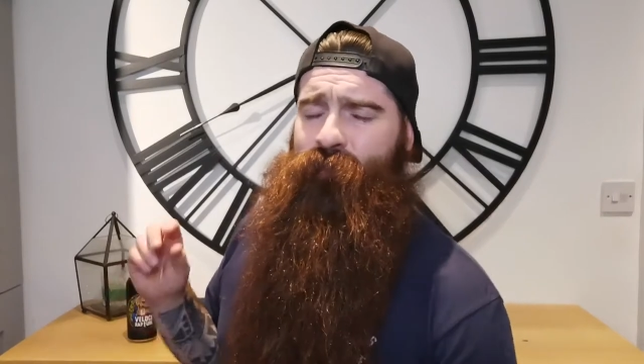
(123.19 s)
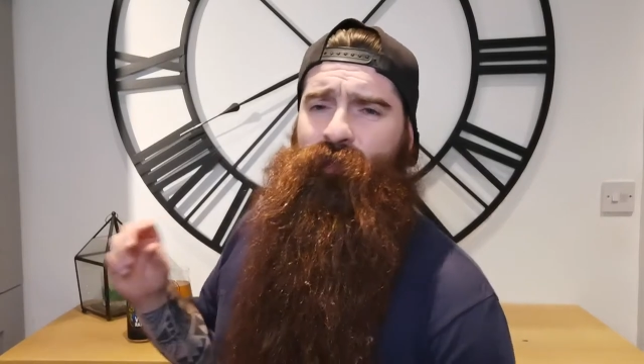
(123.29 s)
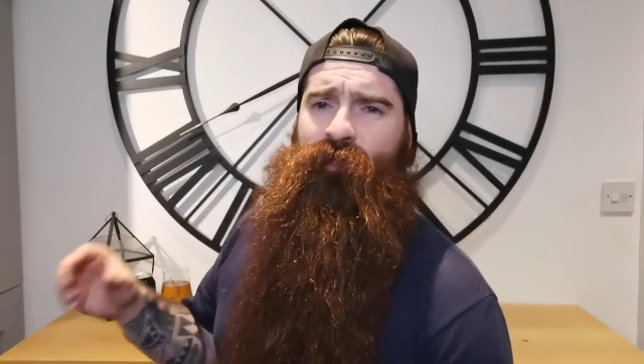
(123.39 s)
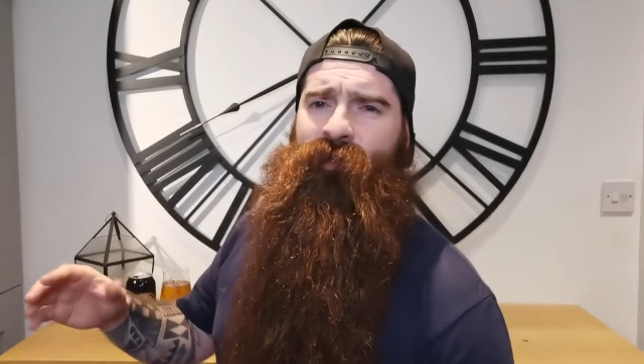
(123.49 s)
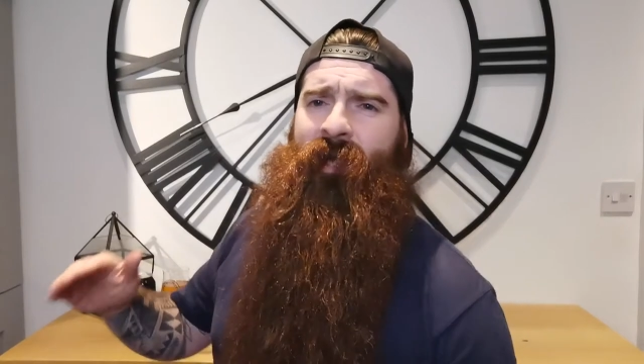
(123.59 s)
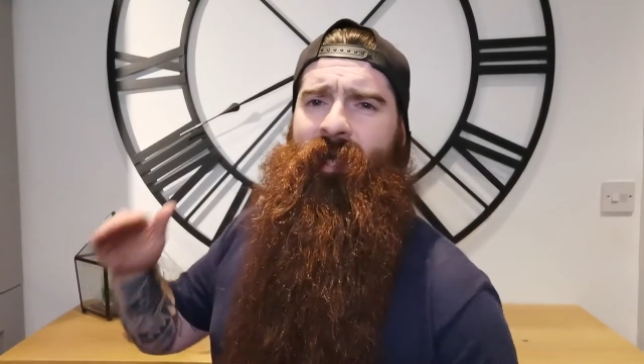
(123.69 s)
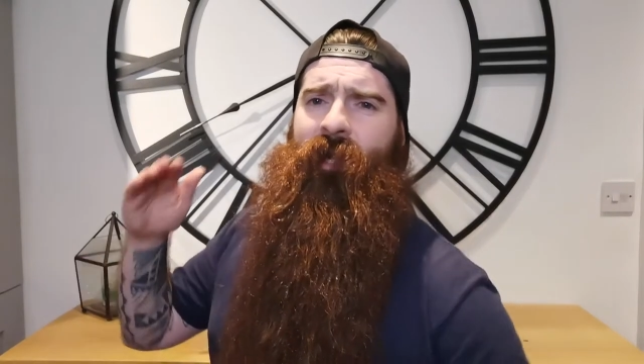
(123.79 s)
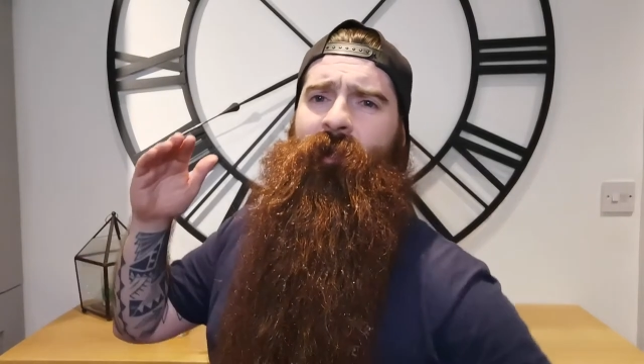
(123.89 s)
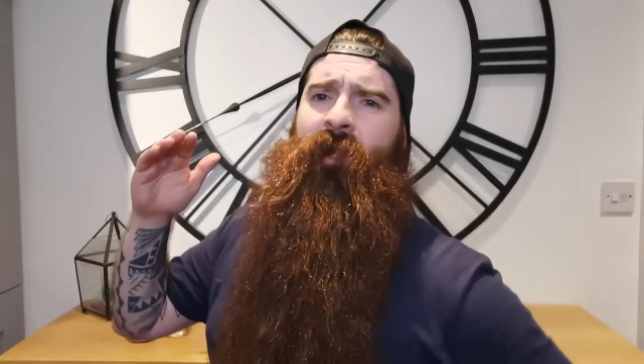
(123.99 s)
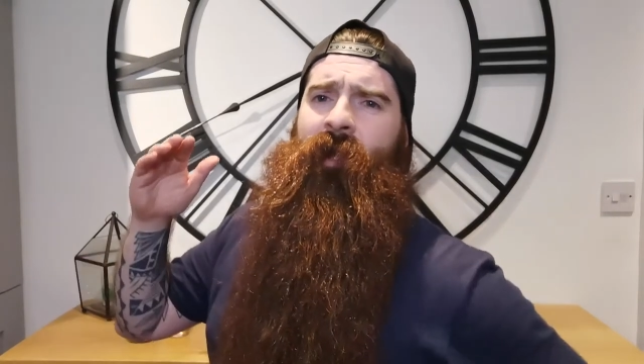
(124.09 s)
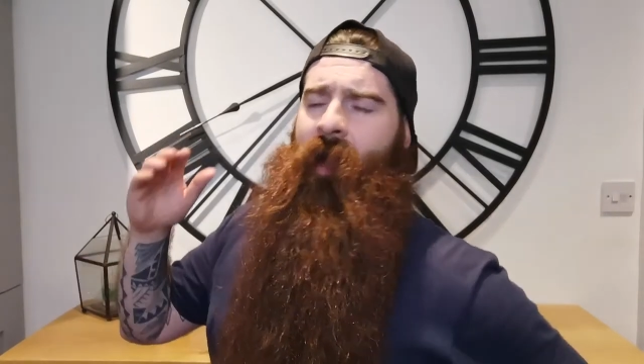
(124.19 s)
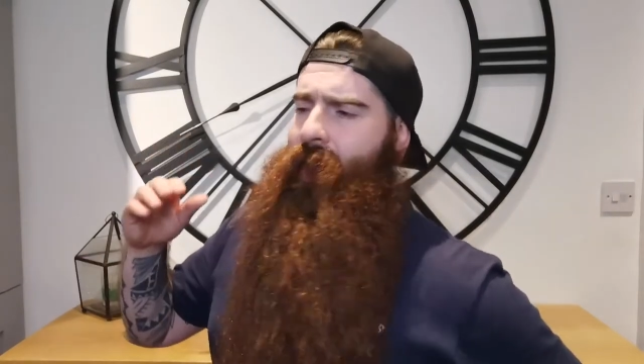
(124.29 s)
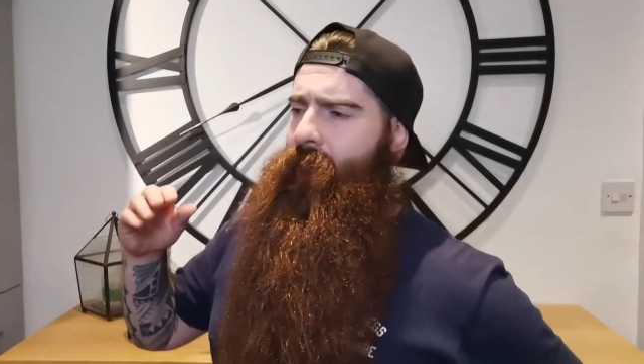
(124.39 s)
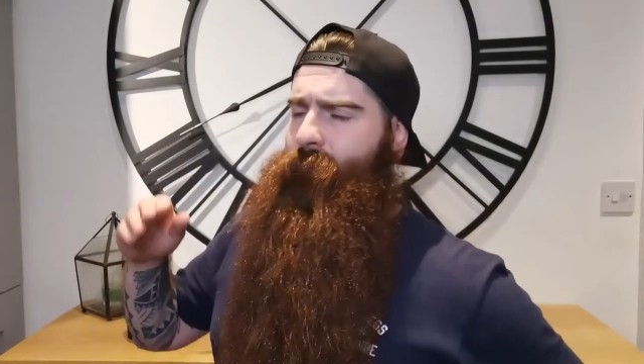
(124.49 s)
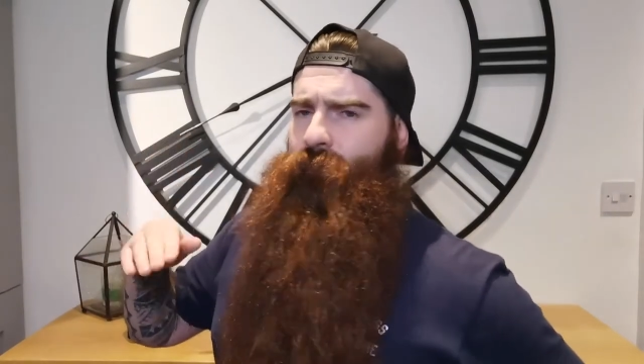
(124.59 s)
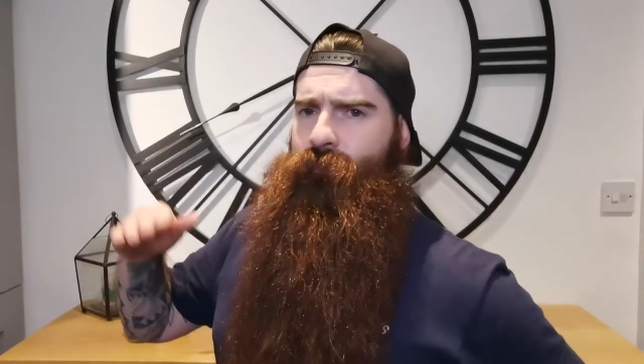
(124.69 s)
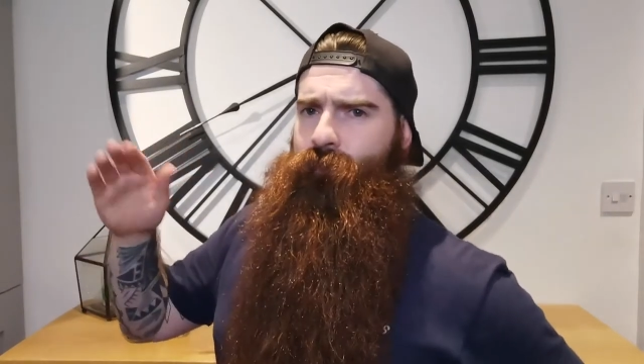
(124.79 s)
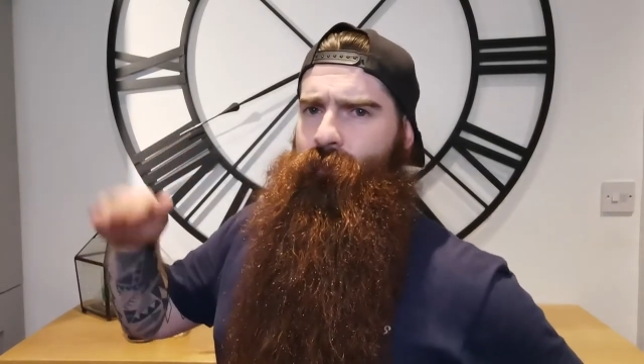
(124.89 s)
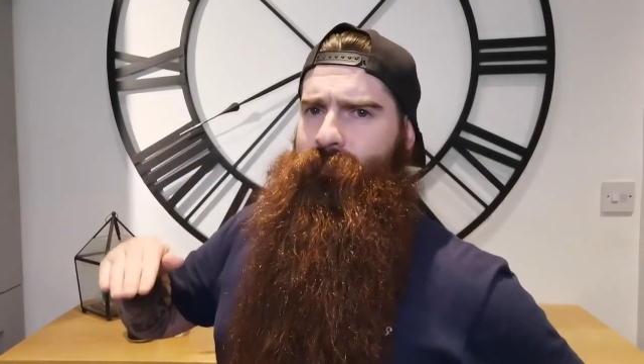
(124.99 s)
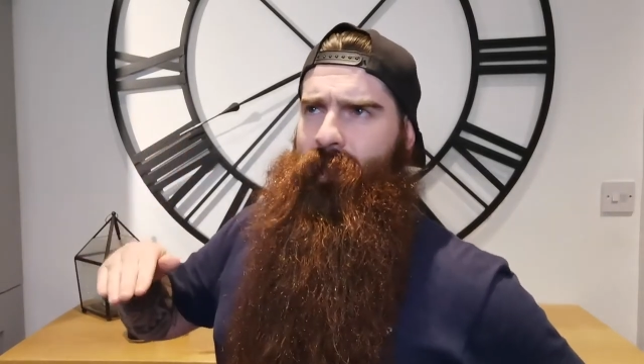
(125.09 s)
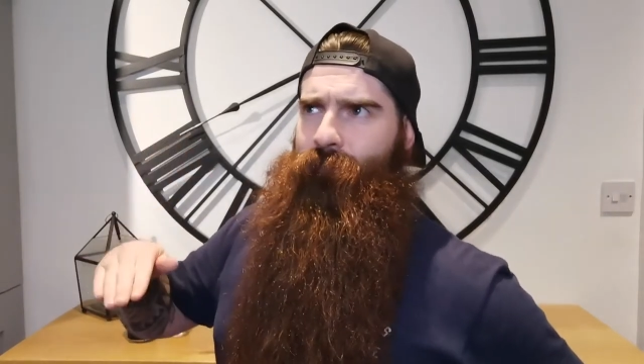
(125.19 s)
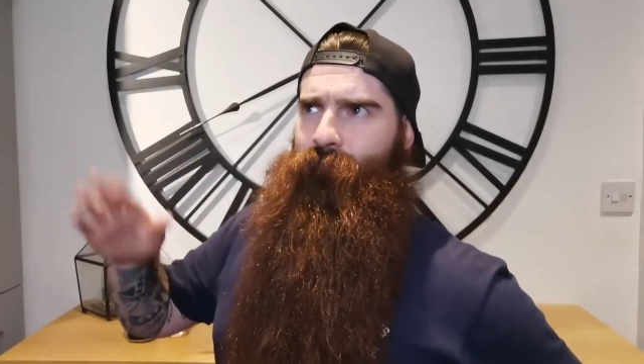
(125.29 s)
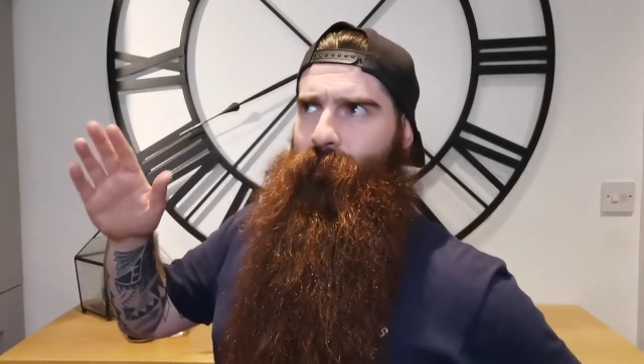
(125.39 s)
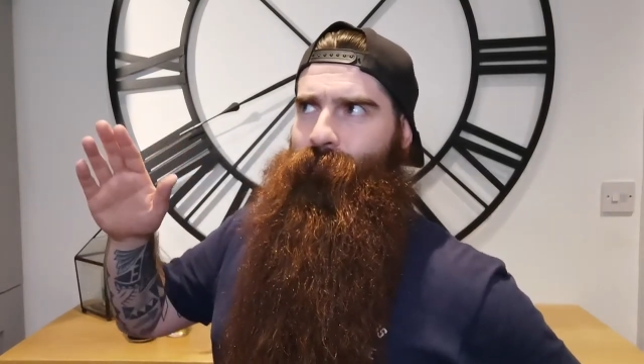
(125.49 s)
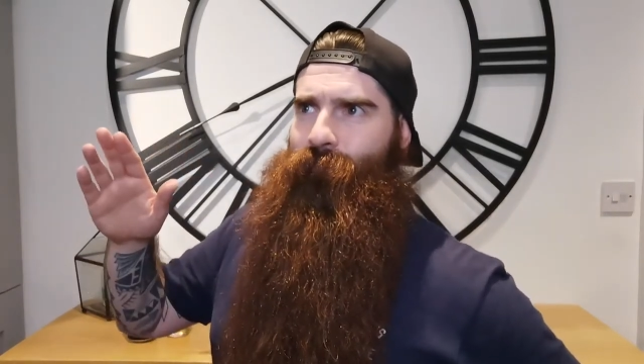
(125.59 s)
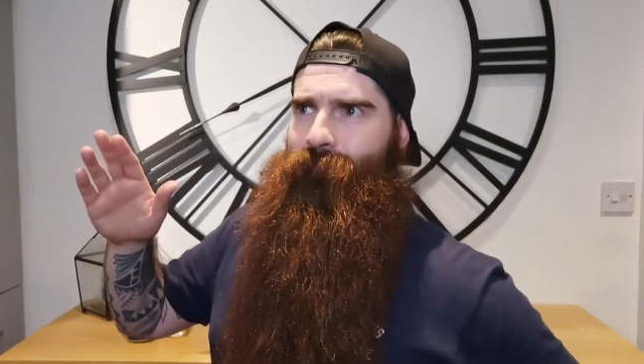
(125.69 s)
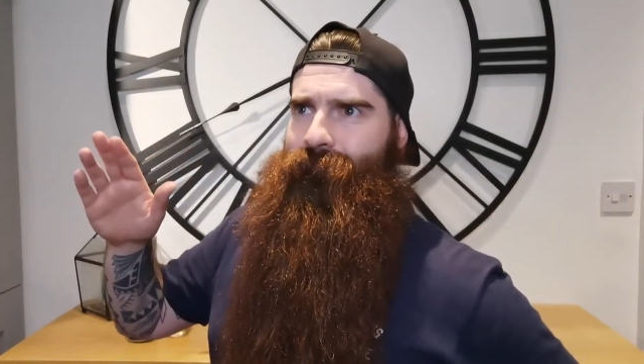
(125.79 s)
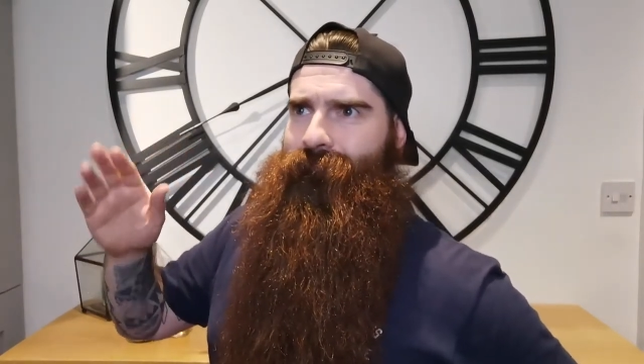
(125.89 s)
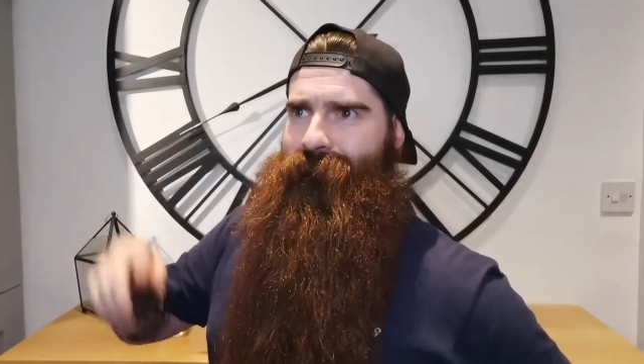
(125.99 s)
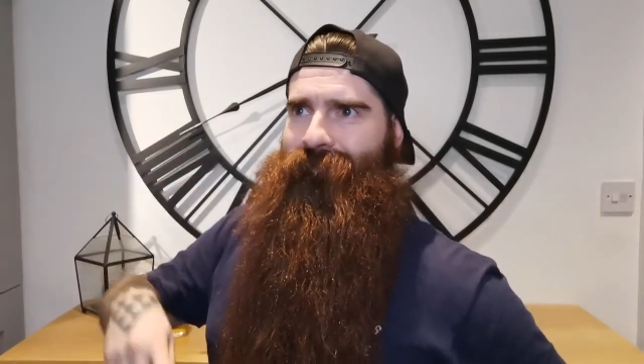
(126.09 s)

just try and get it cooled down, warmed up,